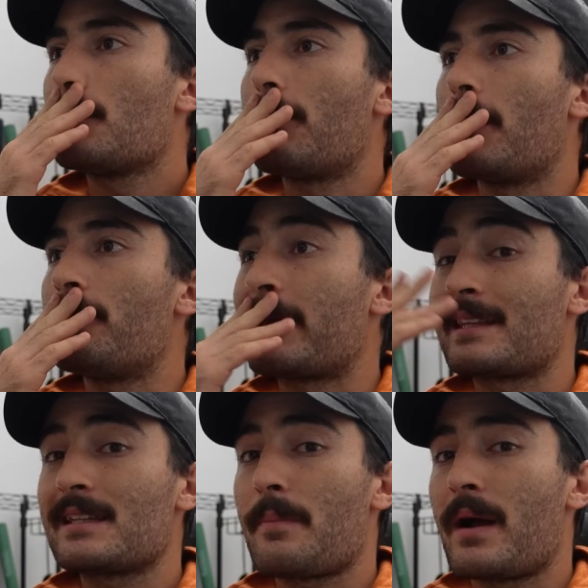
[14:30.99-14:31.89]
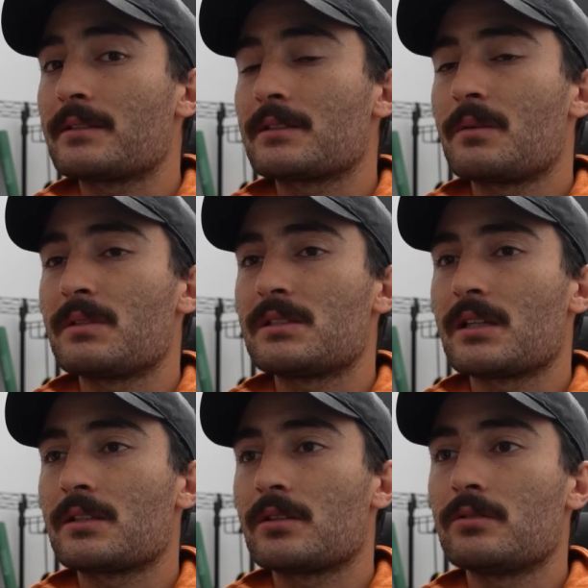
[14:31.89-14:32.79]
But I think that box is gonna be
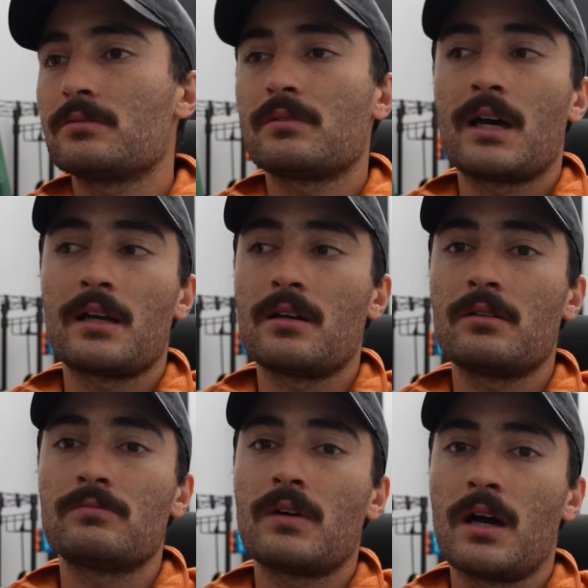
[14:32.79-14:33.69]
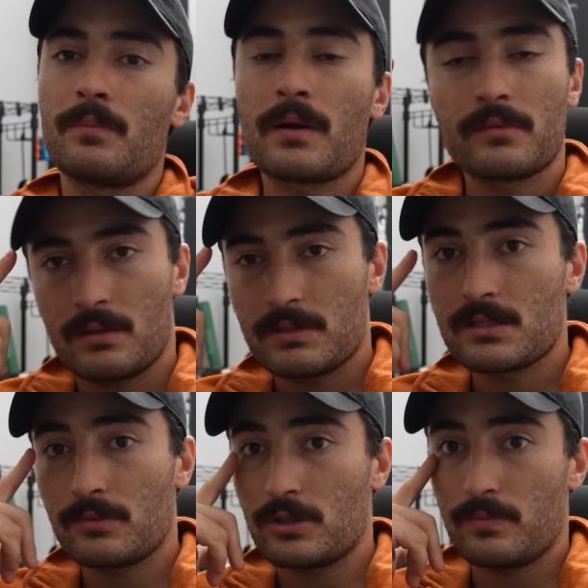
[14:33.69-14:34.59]
sick too. I don't know, probably gonna be
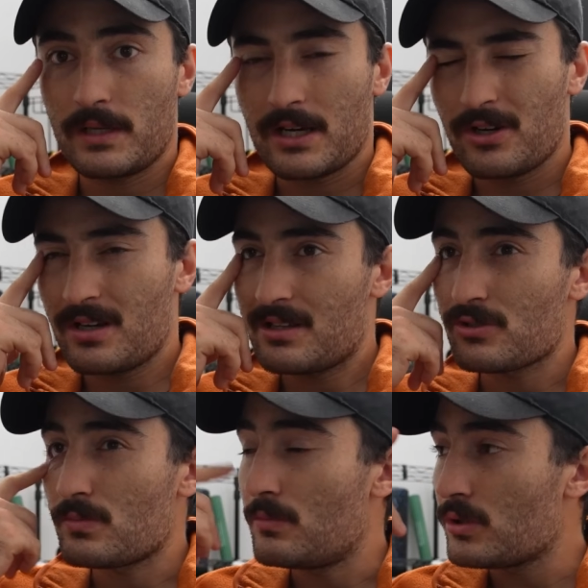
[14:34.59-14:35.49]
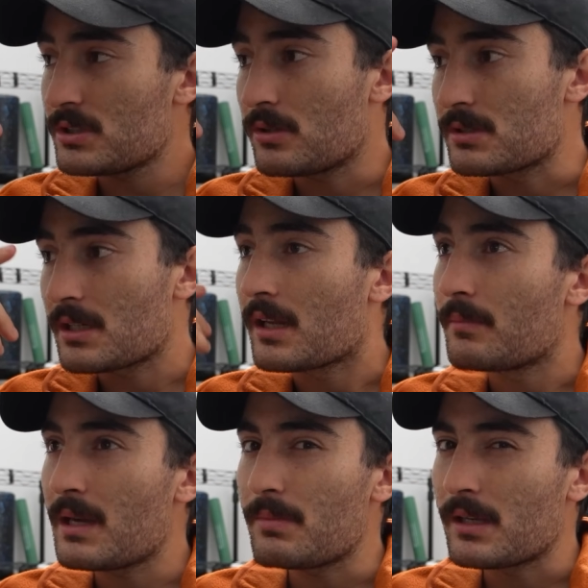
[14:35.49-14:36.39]
similar, but I heard there's more stones in it,
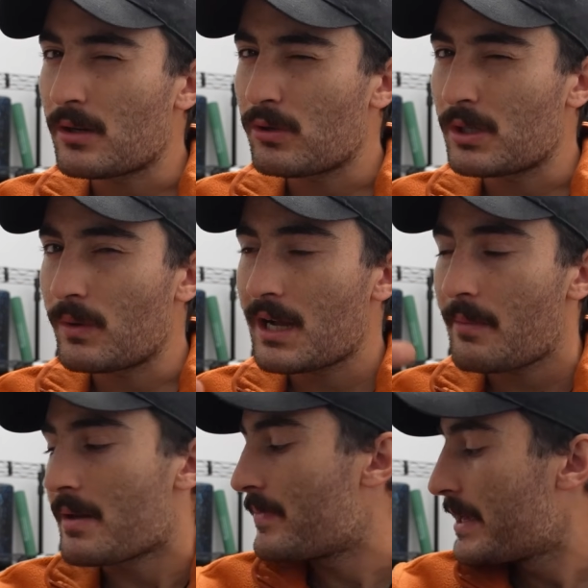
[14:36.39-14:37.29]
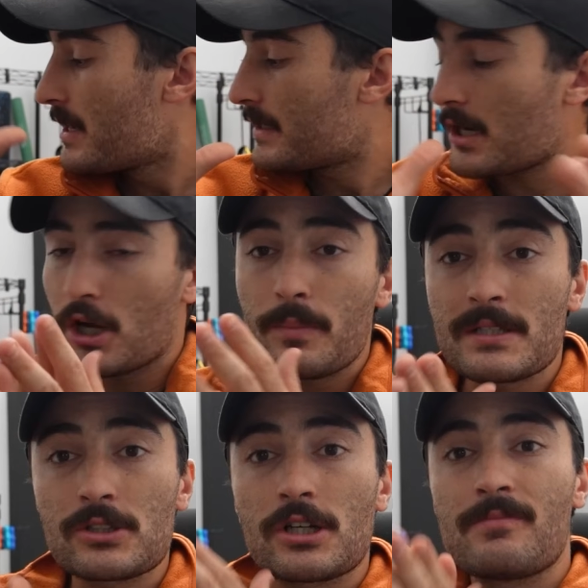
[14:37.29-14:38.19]
maybe, according to one comment. Not
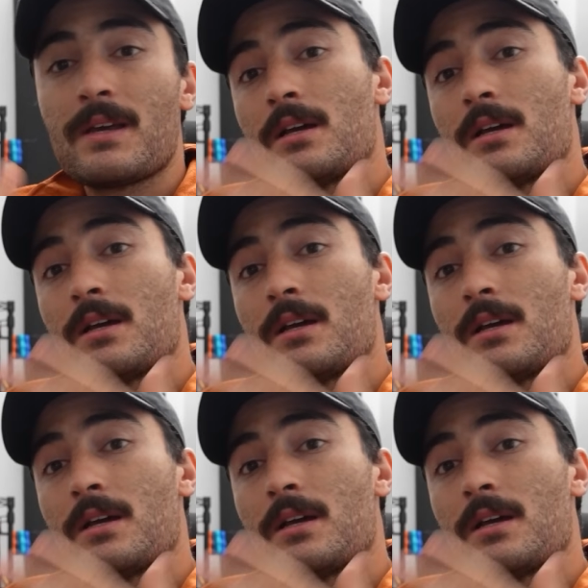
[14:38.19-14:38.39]
100% sure.